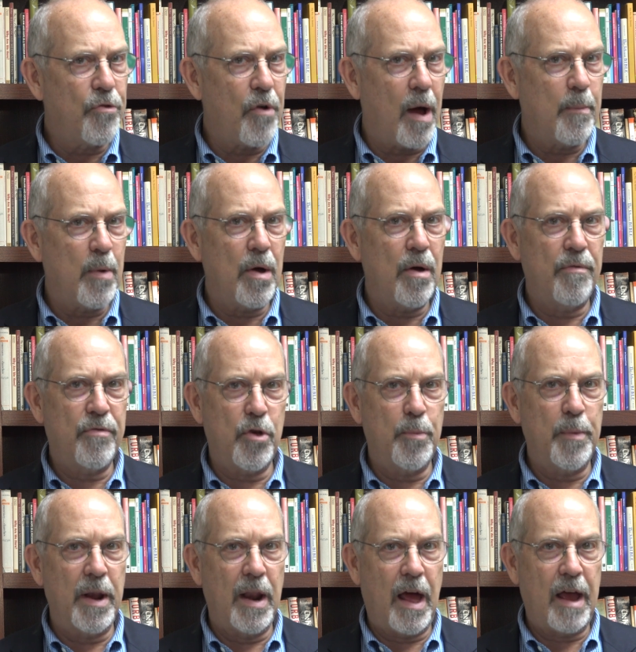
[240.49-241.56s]
drama of
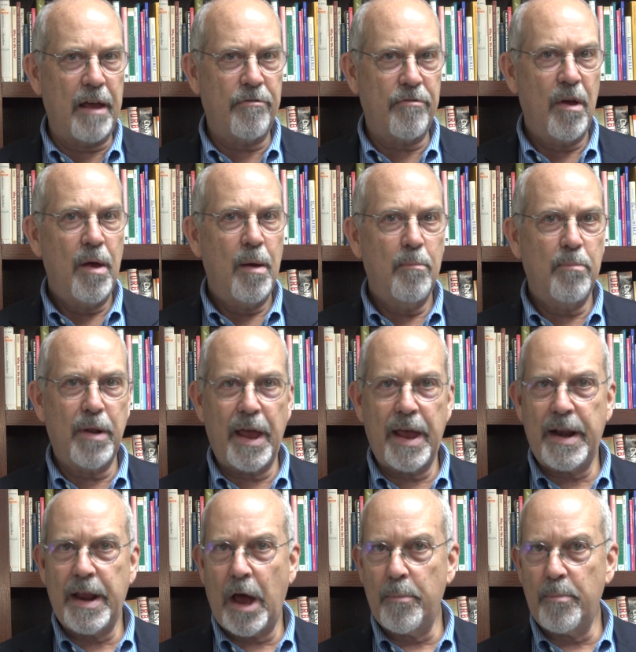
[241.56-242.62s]
human life
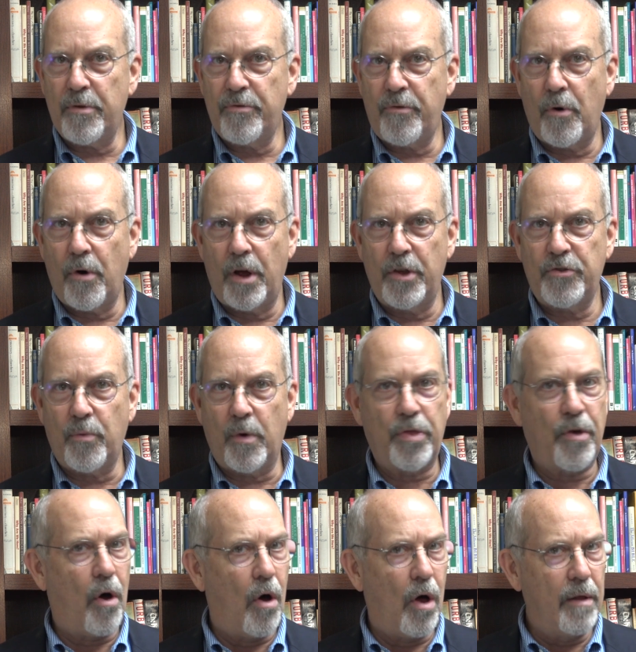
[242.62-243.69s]
played out before us
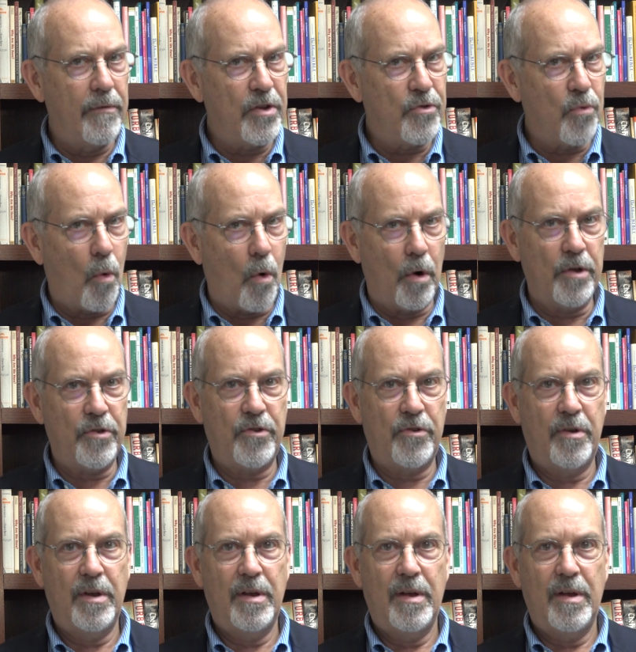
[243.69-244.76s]
with all of its warts.
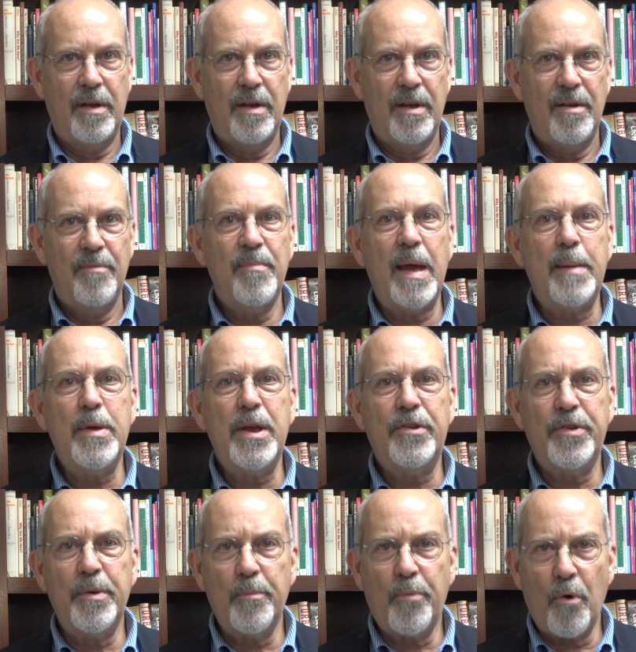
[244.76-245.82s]
Maybe
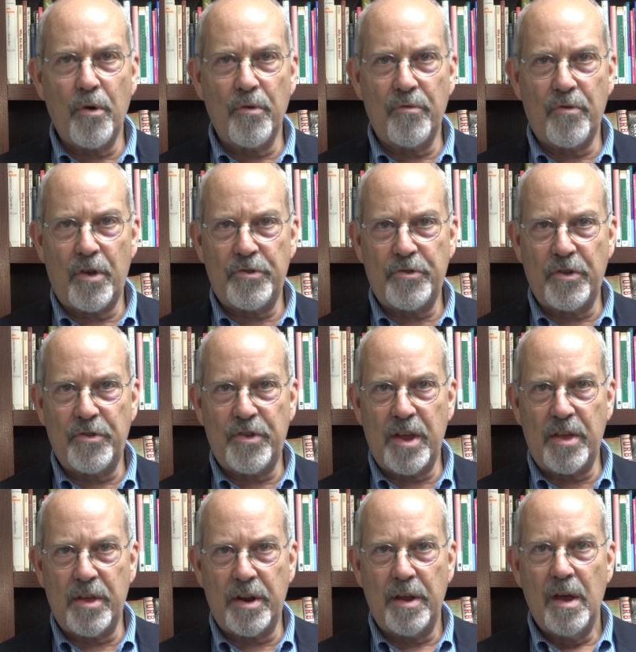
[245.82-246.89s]
it's important for us to
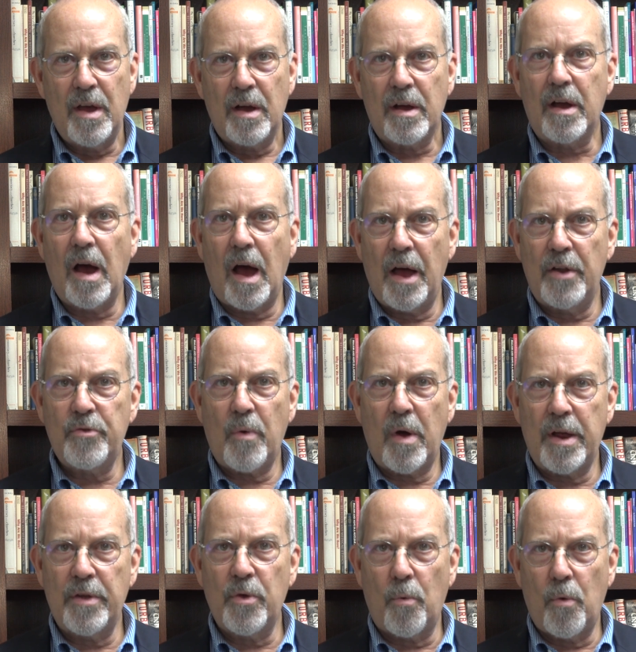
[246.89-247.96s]
see that God's
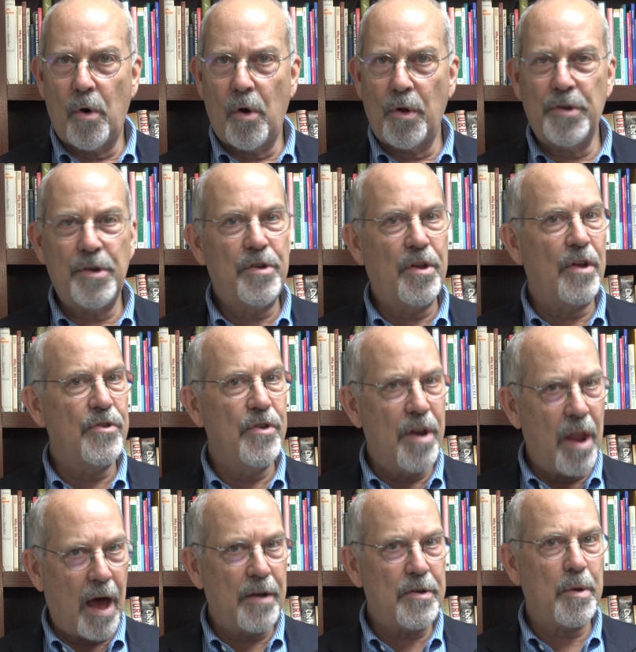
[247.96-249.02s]
way in the world does
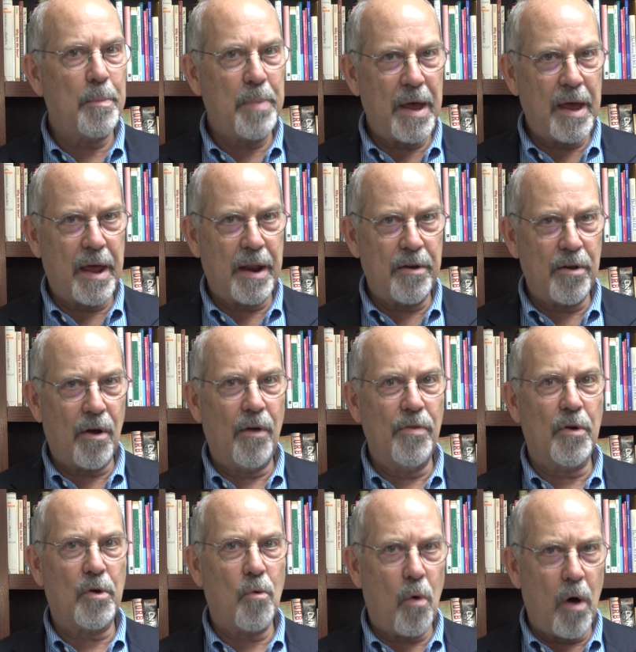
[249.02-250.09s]
not depend on
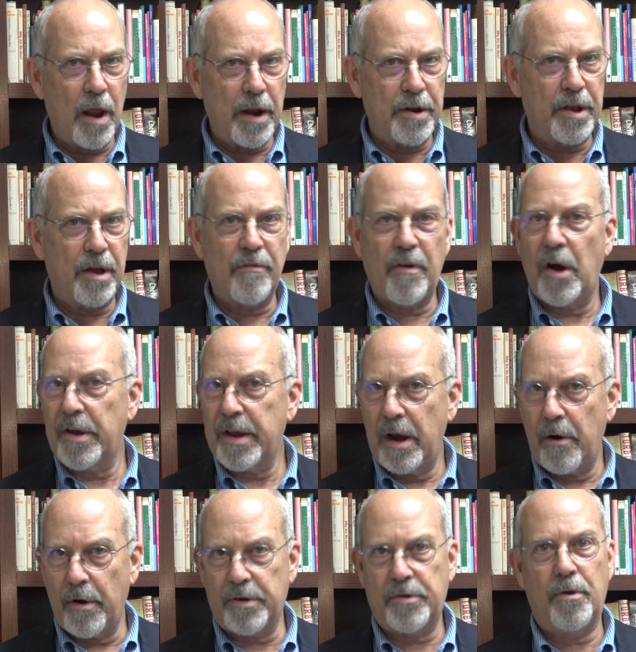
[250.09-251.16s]
the quality of our
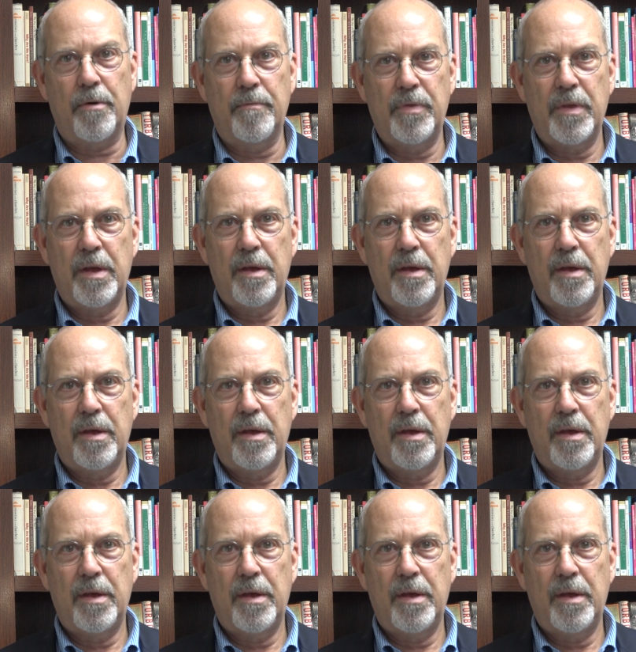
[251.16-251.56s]
character.